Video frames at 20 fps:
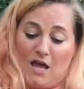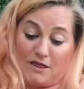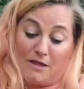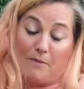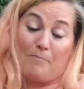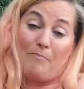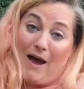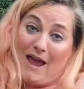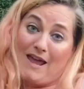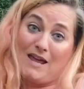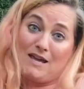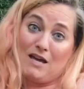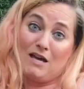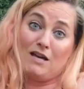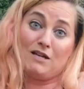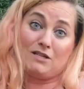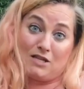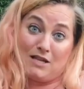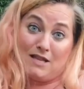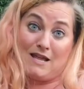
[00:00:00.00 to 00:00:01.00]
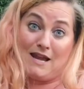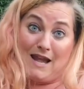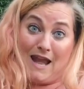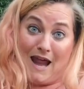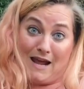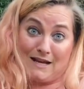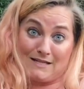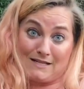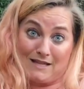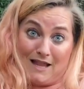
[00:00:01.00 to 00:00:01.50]
the bike to the
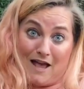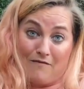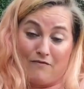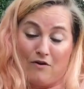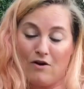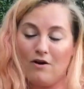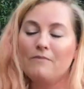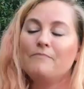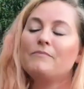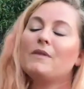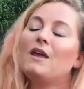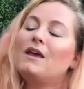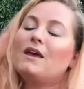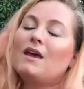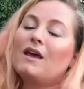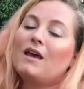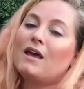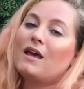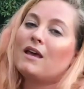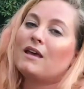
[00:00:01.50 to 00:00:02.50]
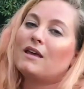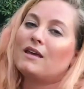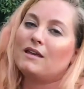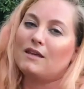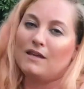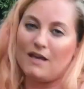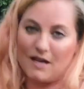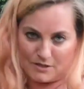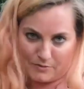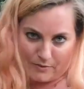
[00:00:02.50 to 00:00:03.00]
next level,
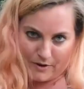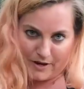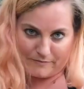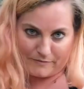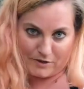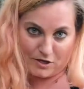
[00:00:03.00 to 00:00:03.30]
guess what?